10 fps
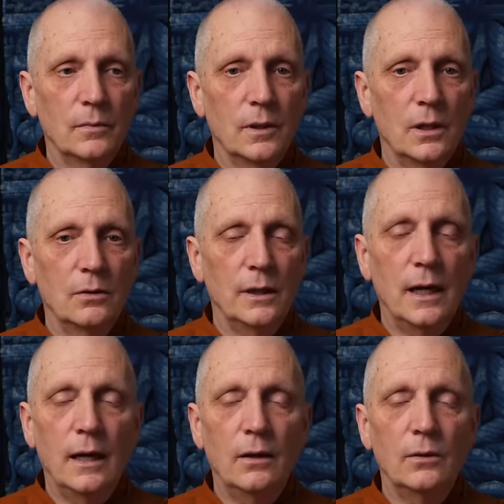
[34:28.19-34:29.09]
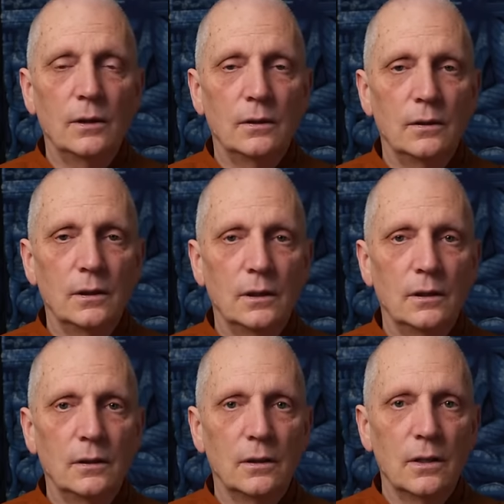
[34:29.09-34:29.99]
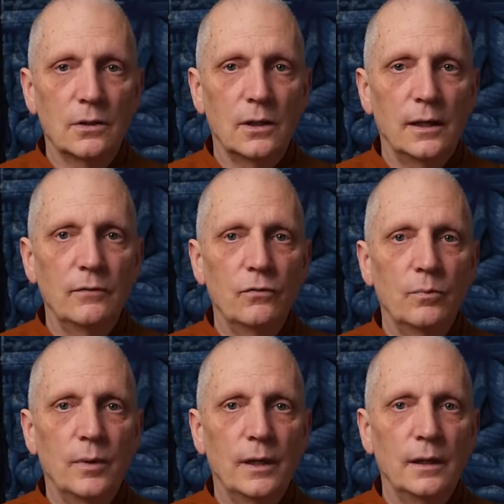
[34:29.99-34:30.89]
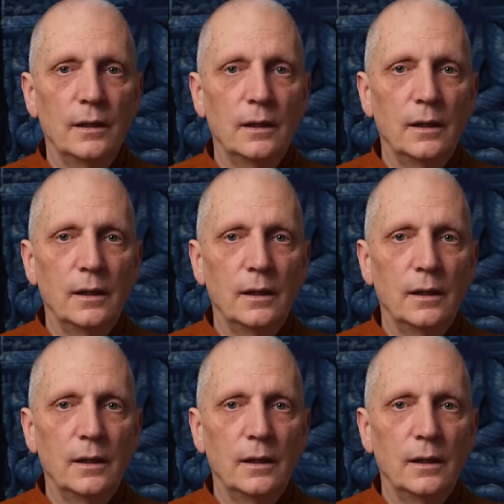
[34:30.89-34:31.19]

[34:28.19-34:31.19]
here and now on in this life by